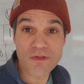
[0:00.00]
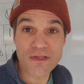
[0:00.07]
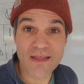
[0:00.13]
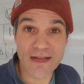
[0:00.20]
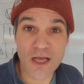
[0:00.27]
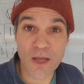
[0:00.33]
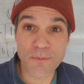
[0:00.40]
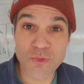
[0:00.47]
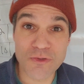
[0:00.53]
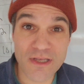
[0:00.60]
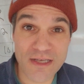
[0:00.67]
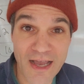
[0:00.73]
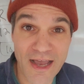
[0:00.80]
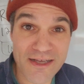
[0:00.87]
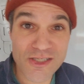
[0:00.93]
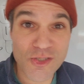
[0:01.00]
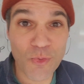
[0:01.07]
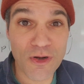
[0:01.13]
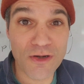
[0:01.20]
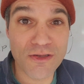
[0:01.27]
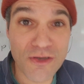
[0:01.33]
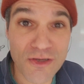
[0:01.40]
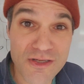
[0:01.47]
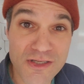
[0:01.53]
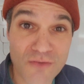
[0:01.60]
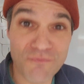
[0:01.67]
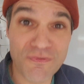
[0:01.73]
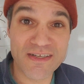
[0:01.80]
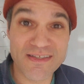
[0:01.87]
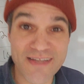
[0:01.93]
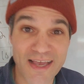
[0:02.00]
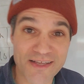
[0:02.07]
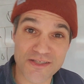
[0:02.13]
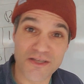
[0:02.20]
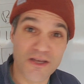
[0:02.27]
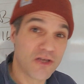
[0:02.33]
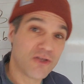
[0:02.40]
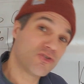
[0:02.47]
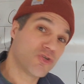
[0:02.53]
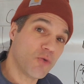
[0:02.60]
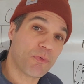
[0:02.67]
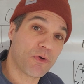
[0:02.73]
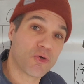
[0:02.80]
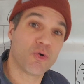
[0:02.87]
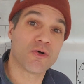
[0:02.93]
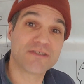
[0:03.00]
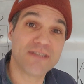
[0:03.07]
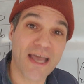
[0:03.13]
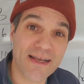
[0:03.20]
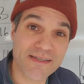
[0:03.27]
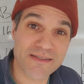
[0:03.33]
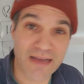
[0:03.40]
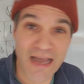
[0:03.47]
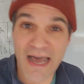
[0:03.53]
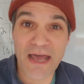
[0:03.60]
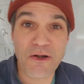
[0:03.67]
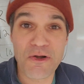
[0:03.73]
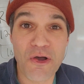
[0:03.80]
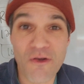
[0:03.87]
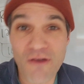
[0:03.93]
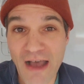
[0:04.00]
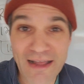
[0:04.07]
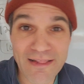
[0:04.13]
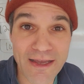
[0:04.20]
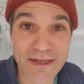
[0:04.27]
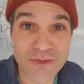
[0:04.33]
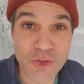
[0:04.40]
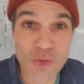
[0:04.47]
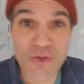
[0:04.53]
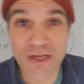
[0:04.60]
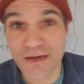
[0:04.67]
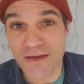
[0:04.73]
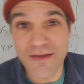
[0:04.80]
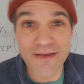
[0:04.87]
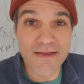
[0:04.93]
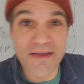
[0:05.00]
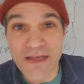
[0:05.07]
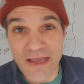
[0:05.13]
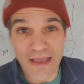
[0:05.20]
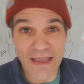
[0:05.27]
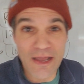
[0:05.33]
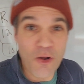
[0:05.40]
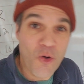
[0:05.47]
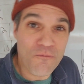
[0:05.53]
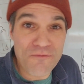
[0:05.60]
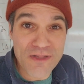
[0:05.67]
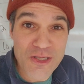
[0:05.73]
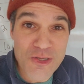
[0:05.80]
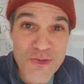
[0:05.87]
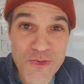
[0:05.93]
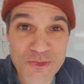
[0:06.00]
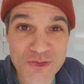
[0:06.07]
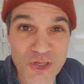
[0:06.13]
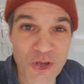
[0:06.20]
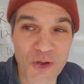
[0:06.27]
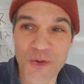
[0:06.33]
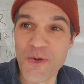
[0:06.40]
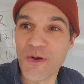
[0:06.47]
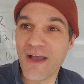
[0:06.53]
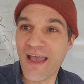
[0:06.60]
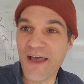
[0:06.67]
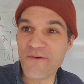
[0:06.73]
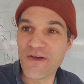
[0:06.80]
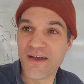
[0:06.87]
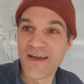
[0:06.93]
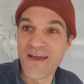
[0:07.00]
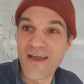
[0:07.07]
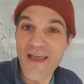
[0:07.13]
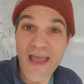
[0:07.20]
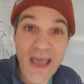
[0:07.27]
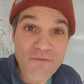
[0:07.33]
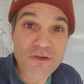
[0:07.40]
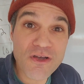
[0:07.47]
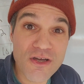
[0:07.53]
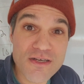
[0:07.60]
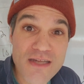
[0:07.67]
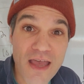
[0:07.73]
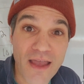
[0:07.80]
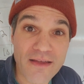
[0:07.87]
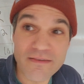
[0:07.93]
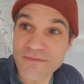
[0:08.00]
that helped you with the chi-squared goodness of fit test. Super cool test. I don't know. I like doing it, and hopefully you do too. Have a good day.